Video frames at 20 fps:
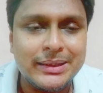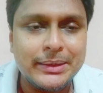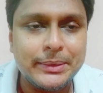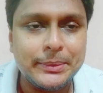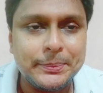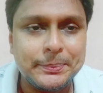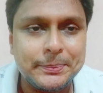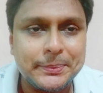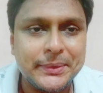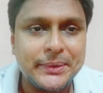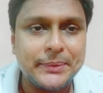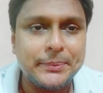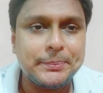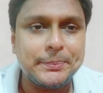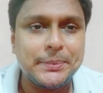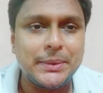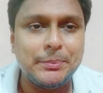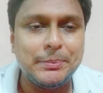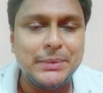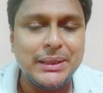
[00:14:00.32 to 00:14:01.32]
and the
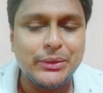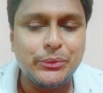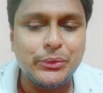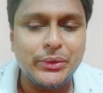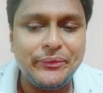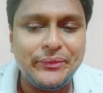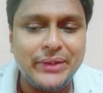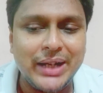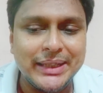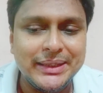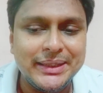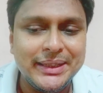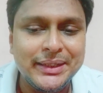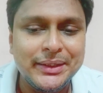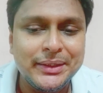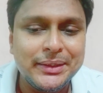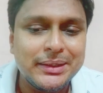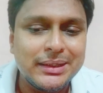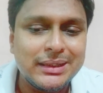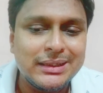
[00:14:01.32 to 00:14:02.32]
public were
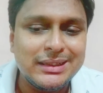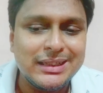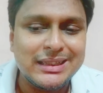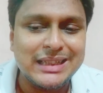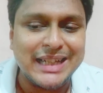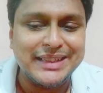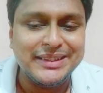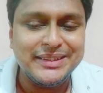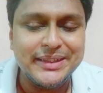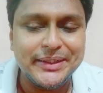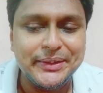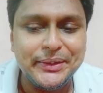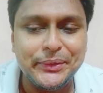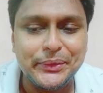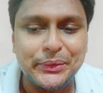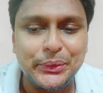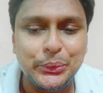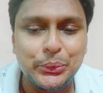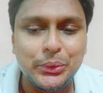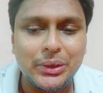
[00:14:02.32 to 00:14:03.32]
fighting in the
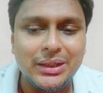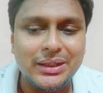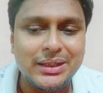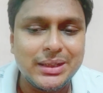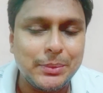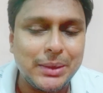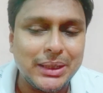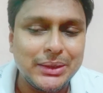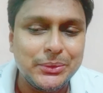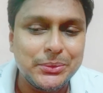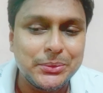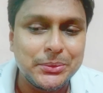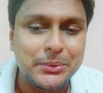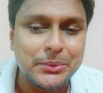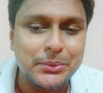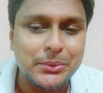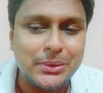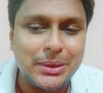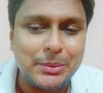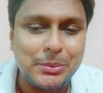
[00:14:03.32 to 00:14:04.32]
1983 World Cup. I
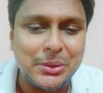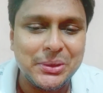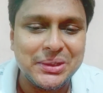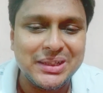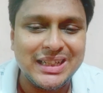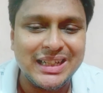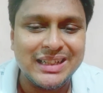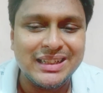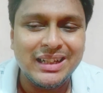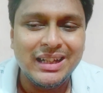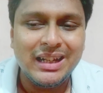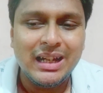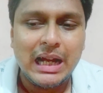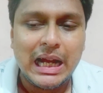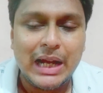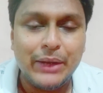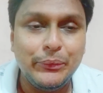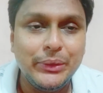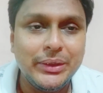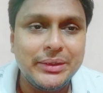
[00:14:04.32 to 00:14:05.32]
don't know about that.
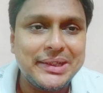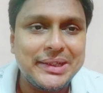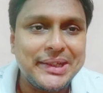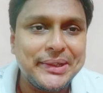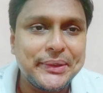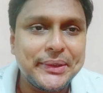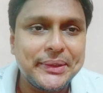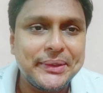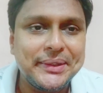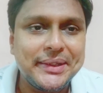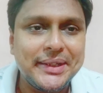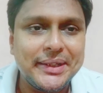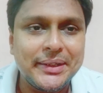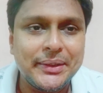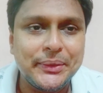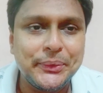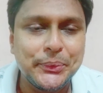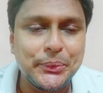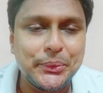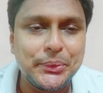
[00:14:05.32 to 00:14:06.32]
I wish I could
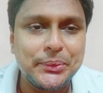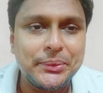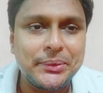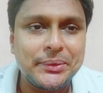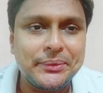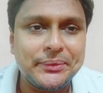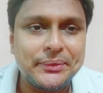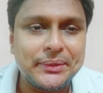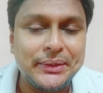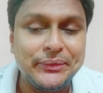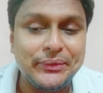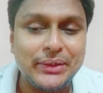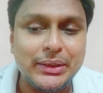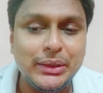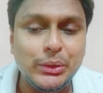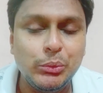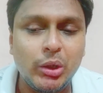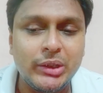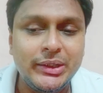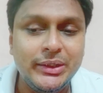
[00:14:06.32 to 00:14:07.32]
know. If
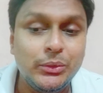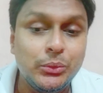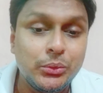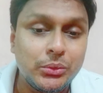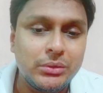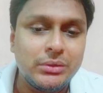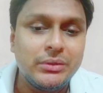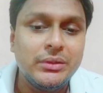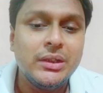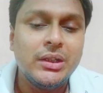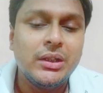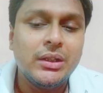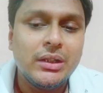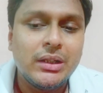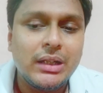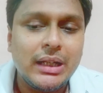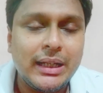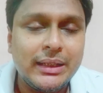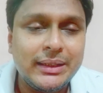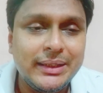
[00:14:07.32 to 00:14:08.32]
anybody know
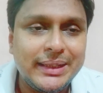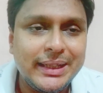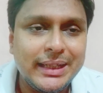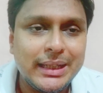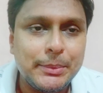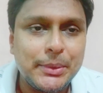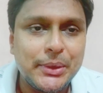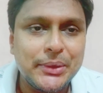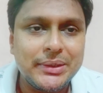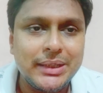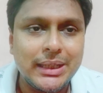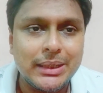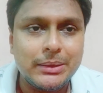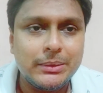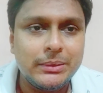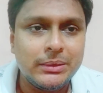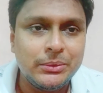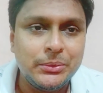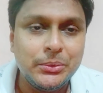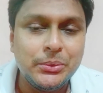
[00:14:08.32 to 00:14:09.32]
anything about
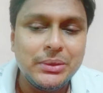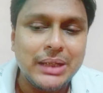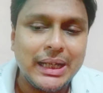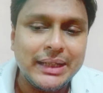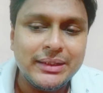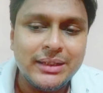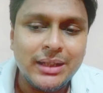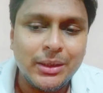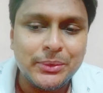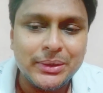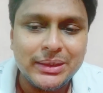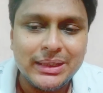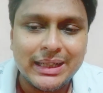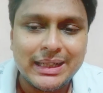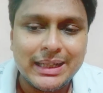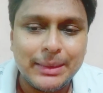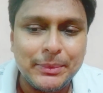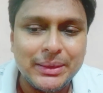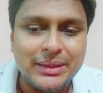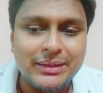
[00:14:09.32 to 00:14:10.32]
that, do write down in
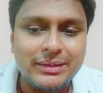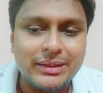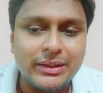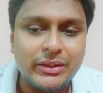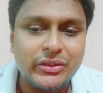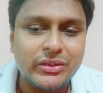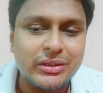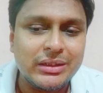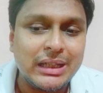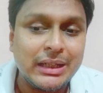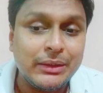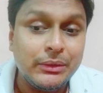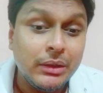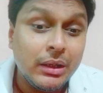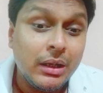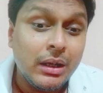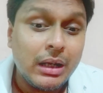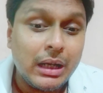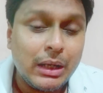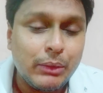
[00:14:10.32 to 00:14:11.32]
the comment section.
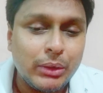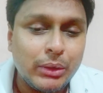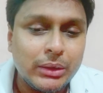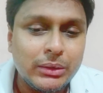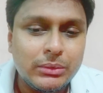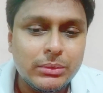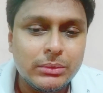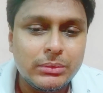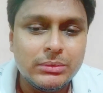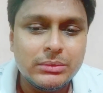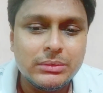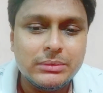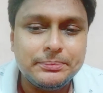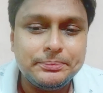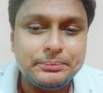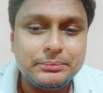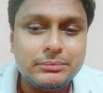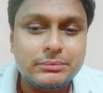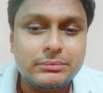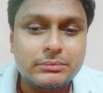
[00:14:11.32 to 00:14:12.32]
I want
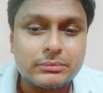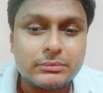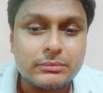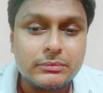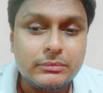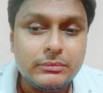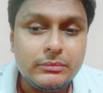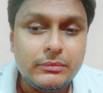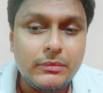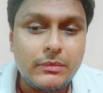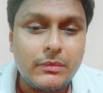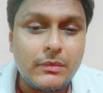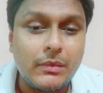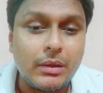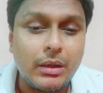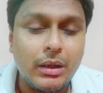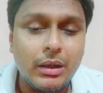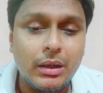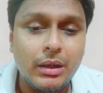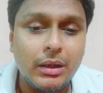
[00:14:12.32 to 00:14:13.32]

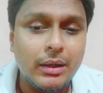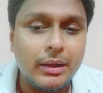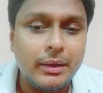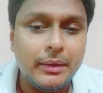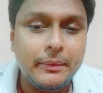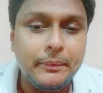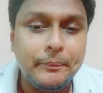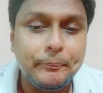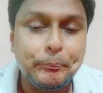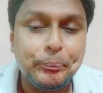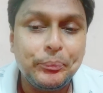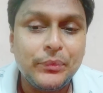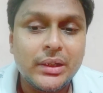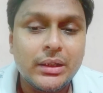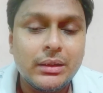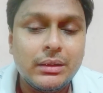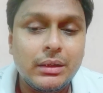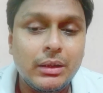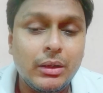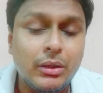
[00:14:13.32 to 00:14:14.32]
to
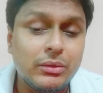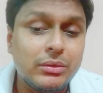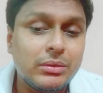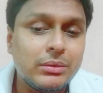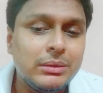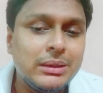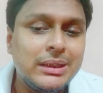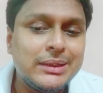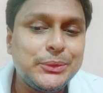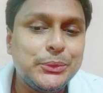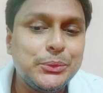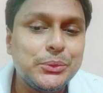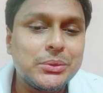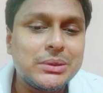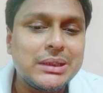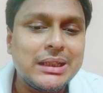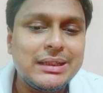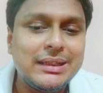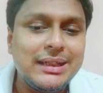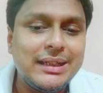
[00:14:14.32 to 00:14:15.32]
Also let you
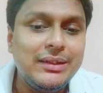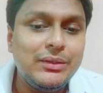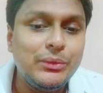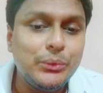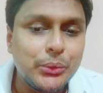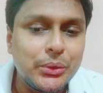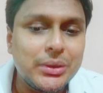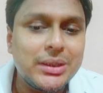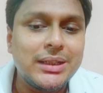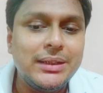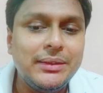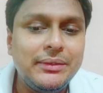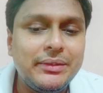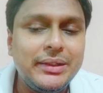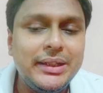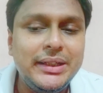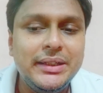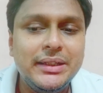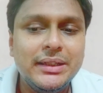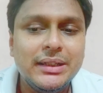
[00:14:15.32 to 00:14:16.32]
know that there is no
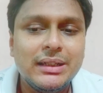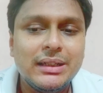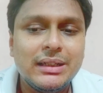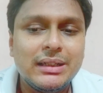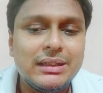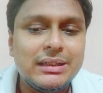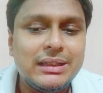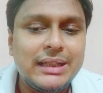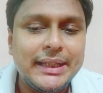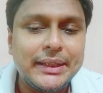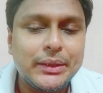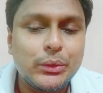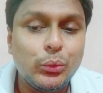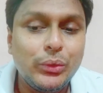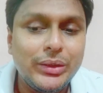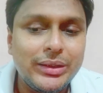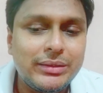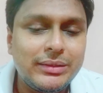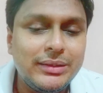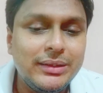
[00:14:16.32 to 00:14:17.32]
country like
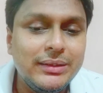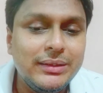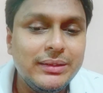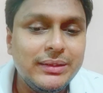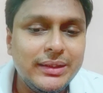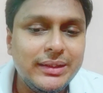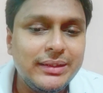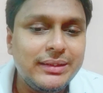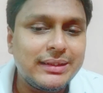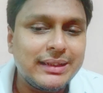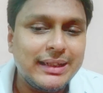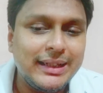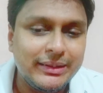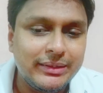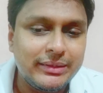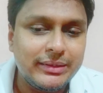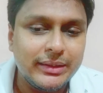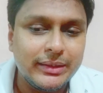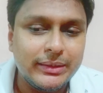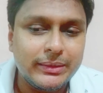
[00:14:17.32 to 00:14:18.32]
West Indies
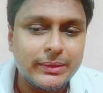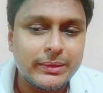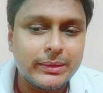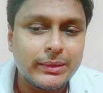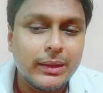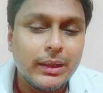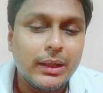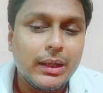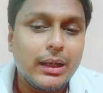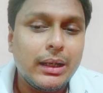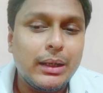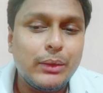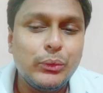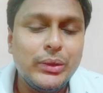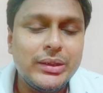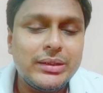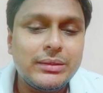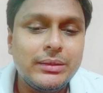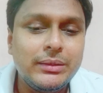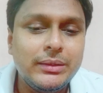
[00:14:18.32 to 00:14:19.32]
exists.
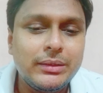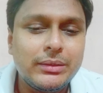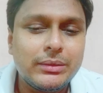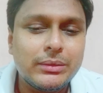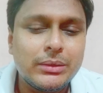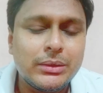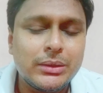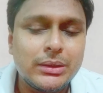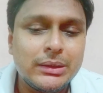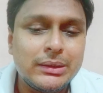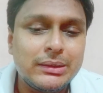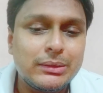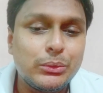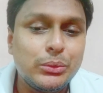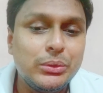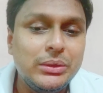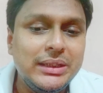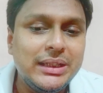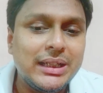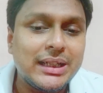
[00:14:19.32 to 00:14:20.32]
West Indies was
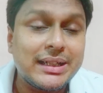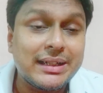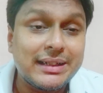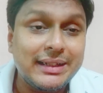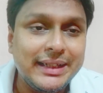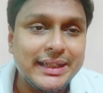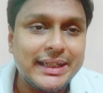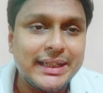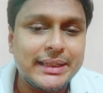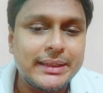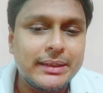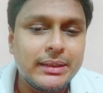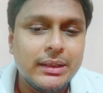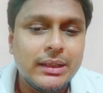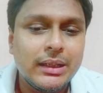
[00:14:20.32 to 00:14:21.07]
only a cricket